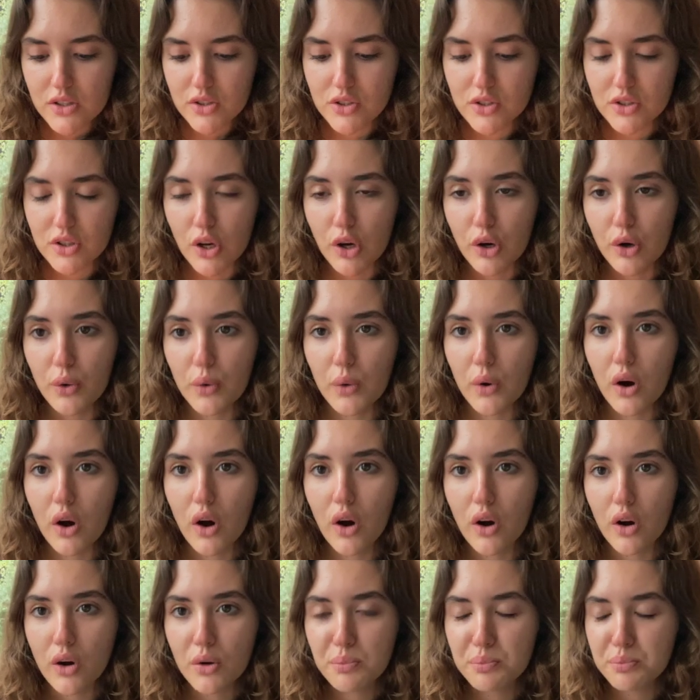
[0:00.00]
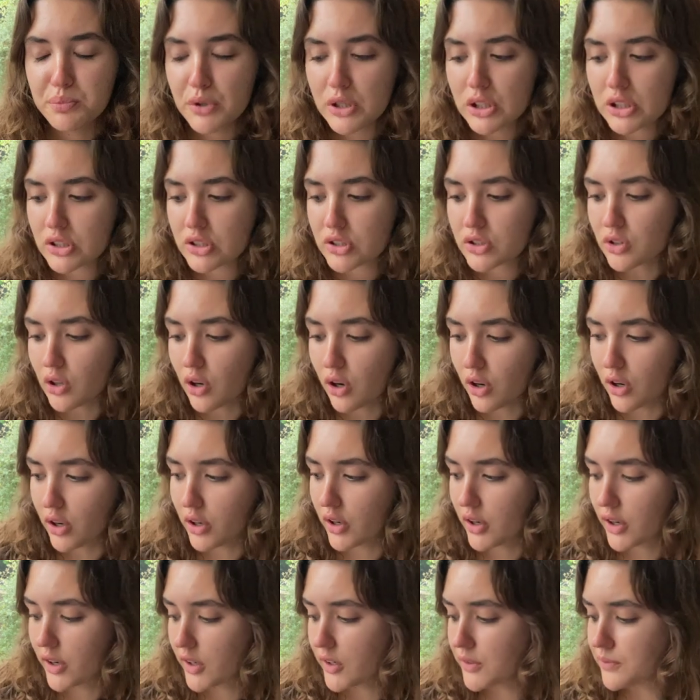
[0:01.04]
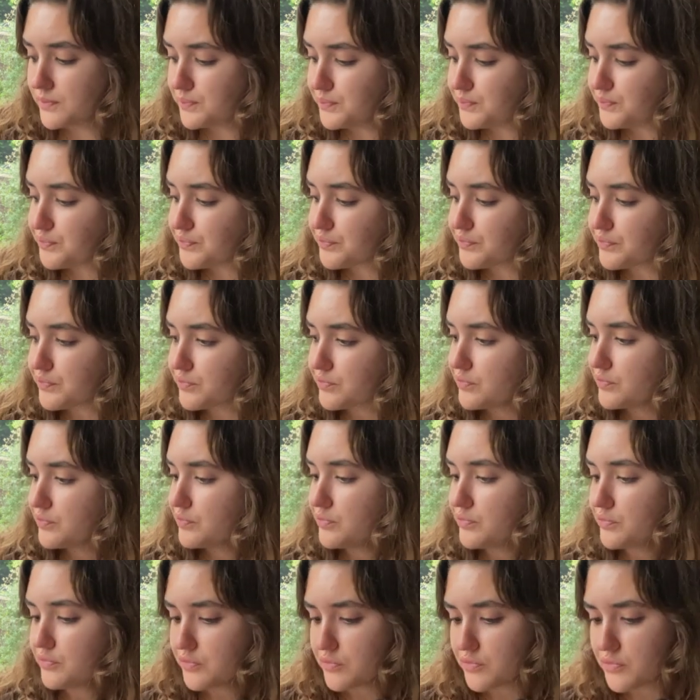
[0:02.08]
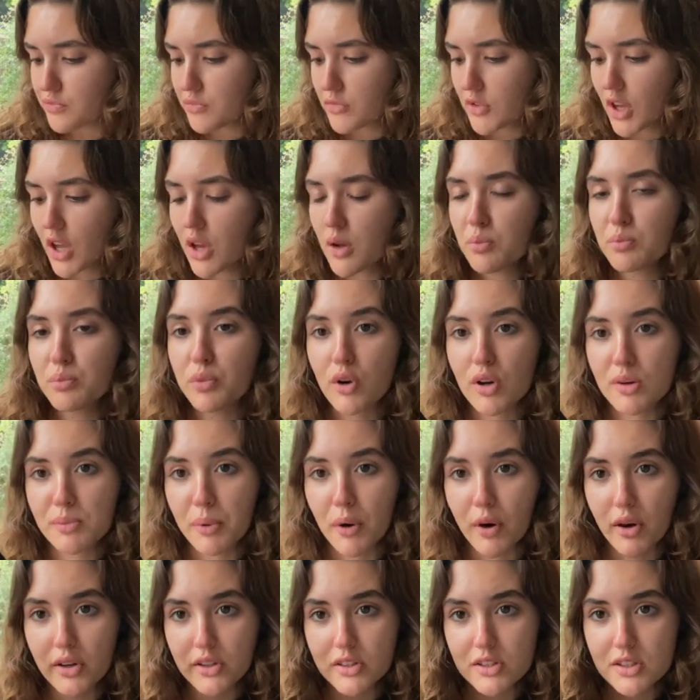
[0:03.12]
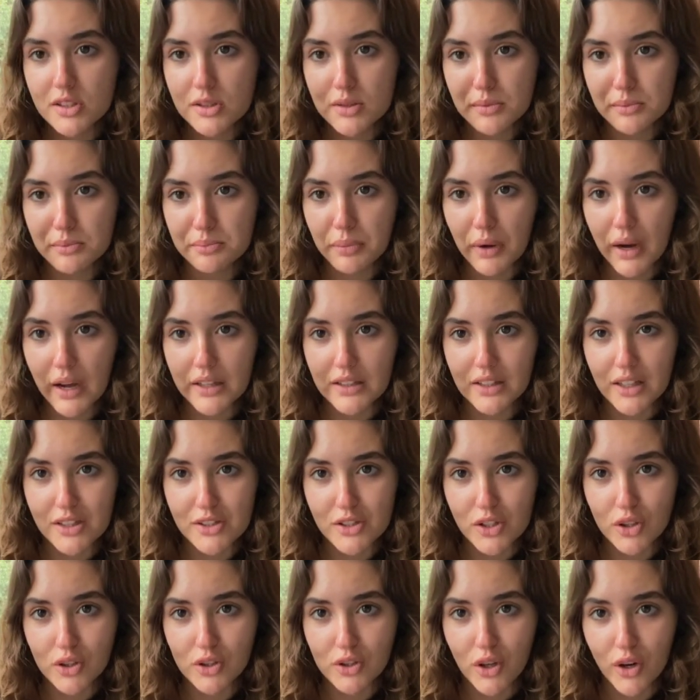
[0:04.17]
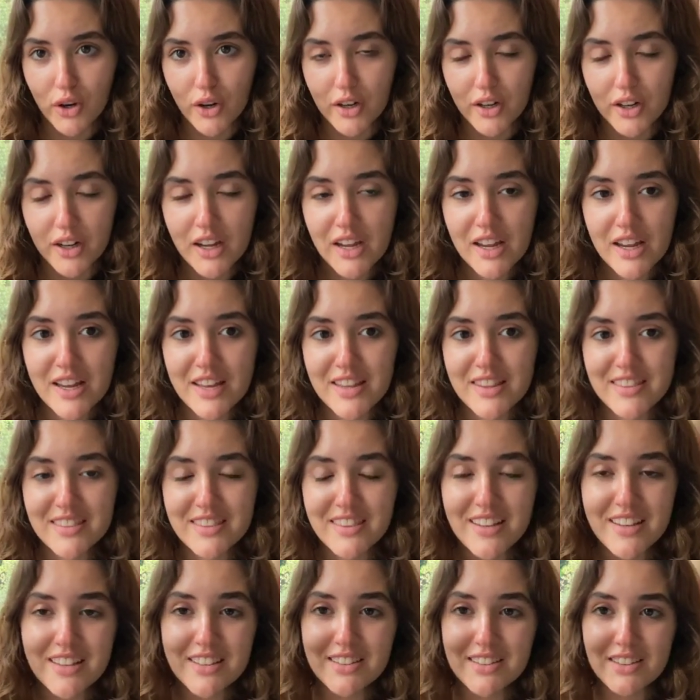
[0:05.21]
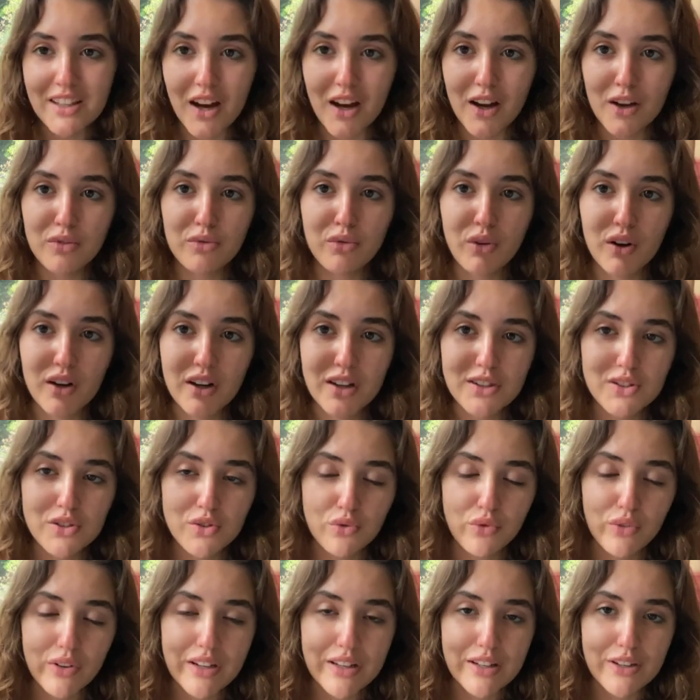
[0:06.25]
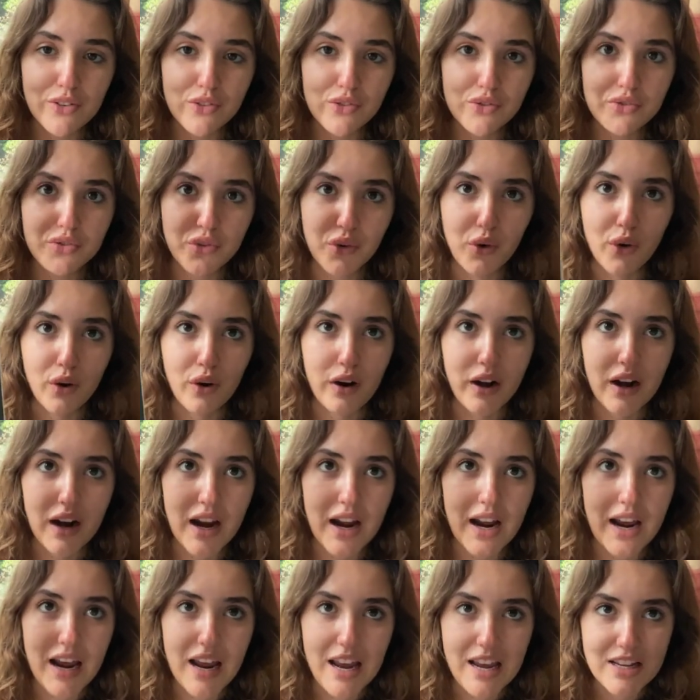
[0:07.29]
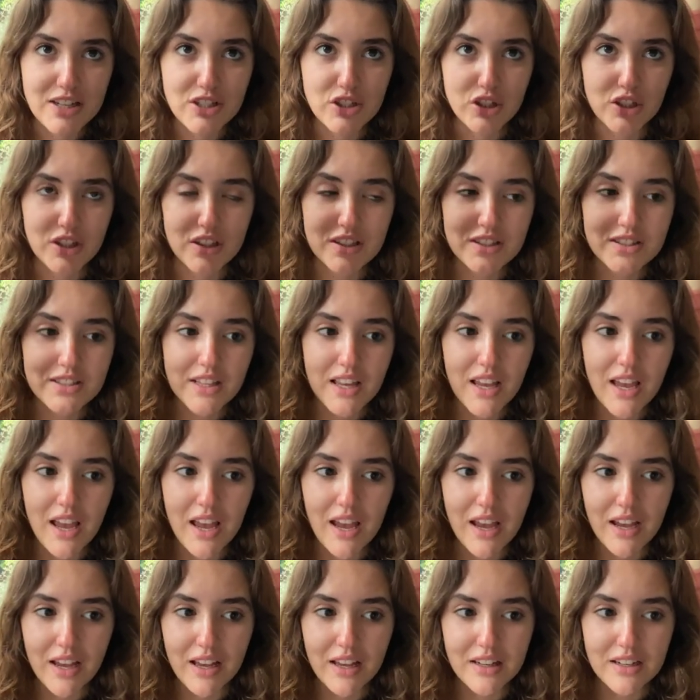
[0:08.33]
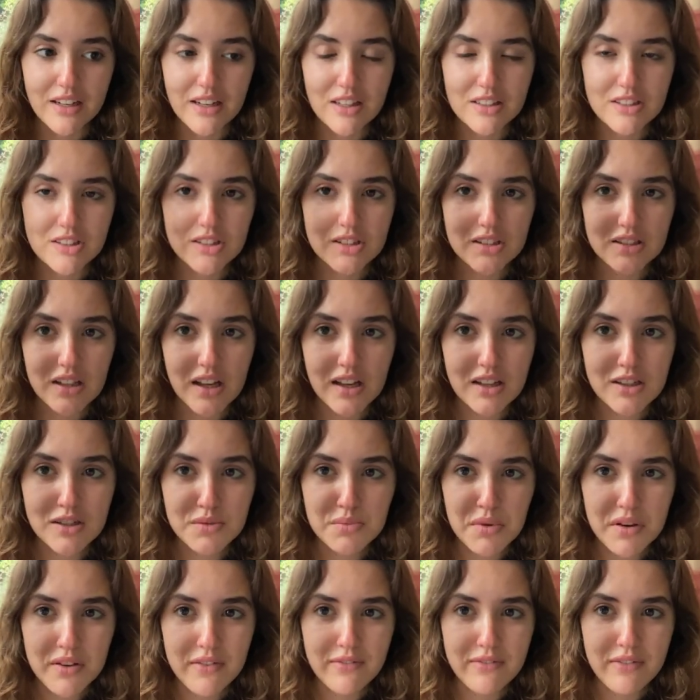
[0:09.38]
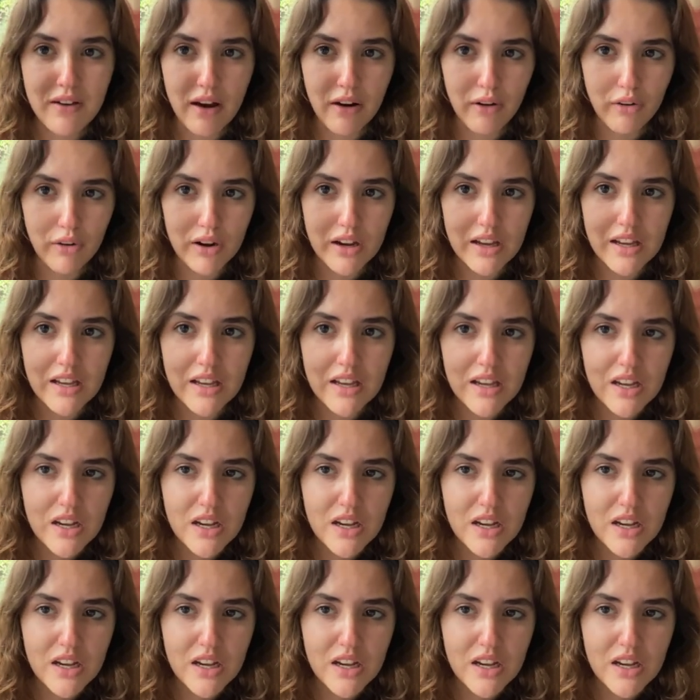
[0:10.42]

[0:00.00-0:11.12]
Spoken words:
So our books are Boy Parts by Eliza Clark. This I've wanted to read for ages, and it's said to be very